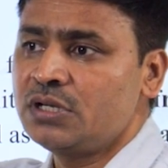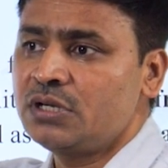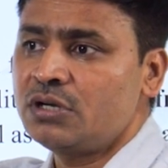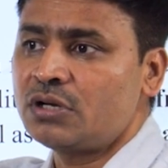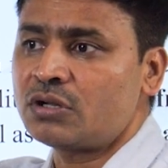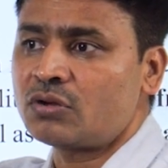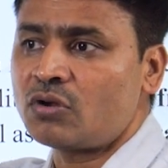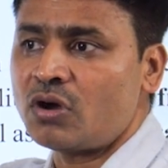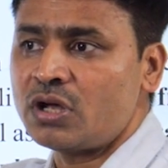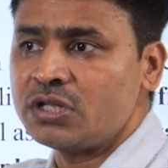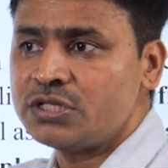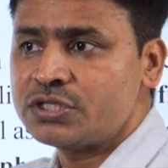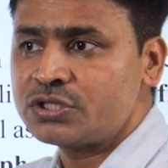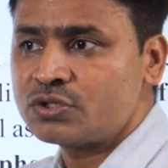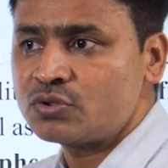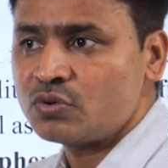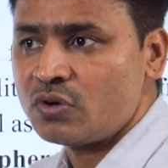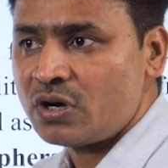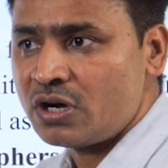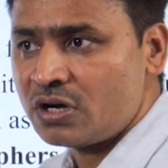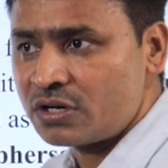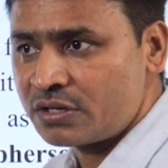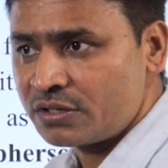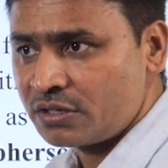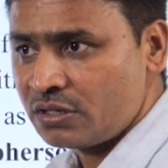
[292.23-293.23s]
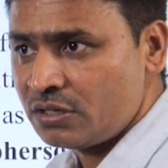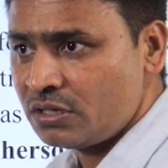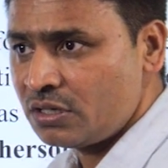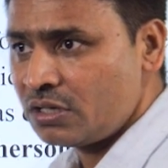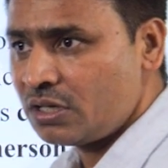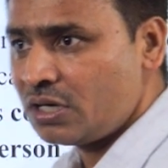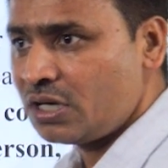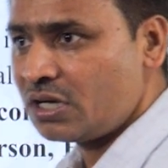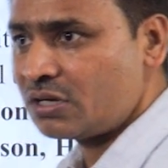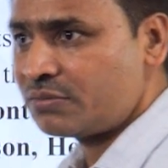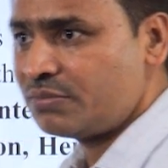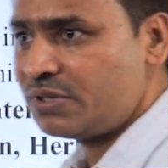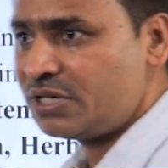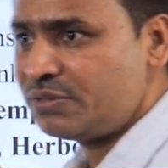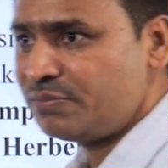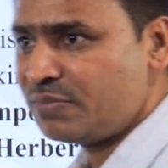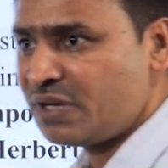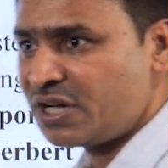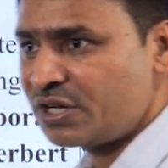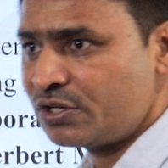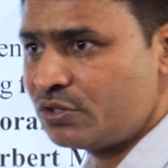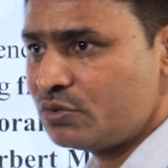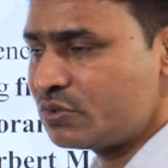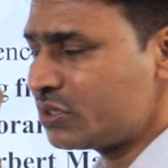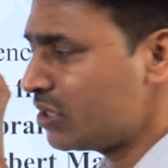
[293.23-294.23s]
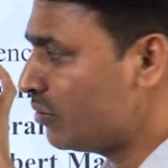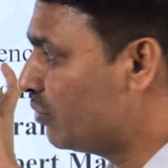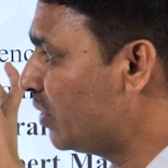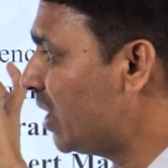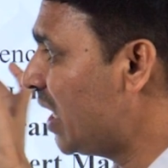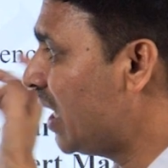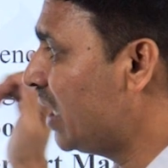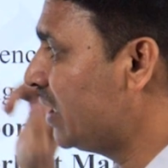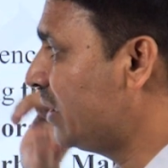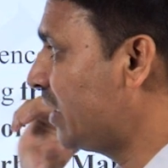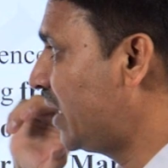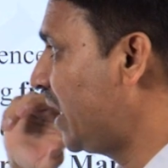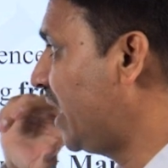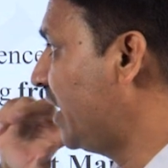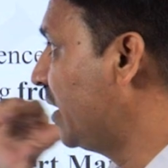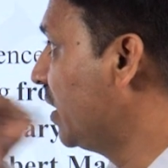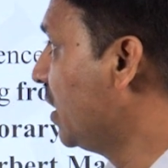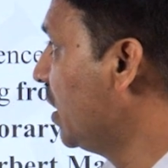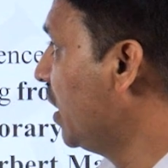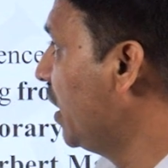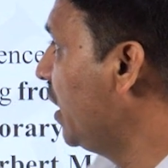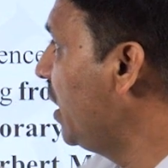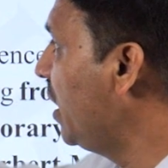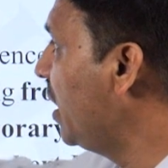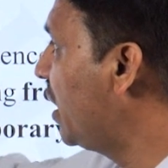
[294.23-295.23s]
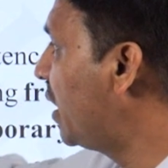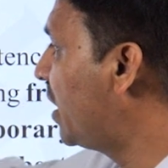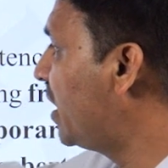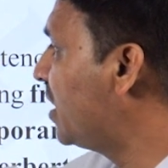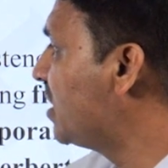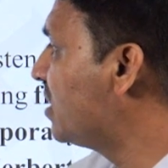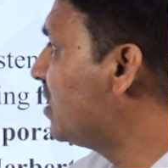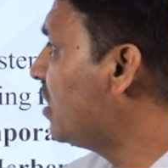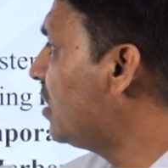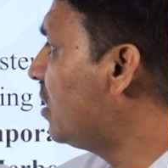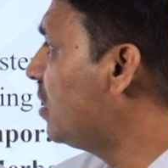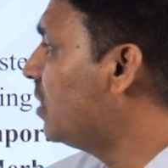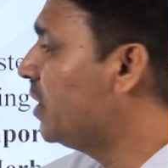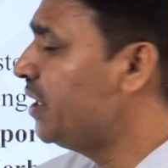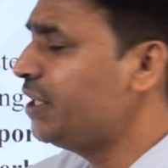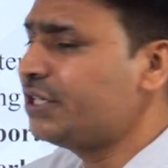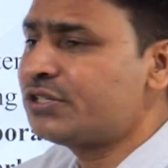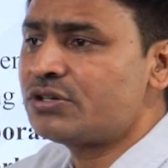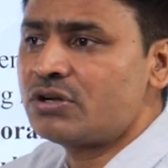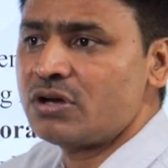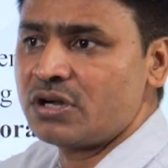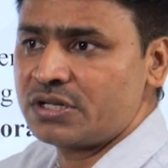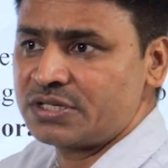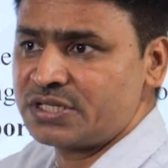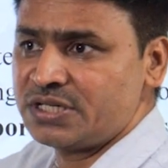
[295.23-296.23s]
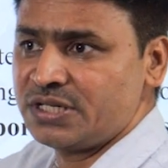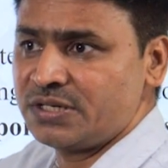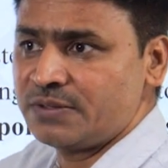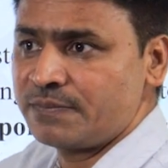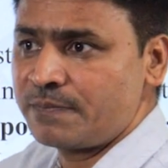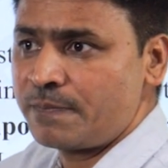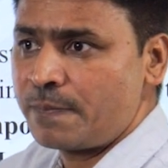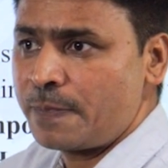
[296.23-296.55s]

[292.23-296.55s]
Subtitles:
Rawls to Herbert Marcuse on the other hand. Here ends the introduction.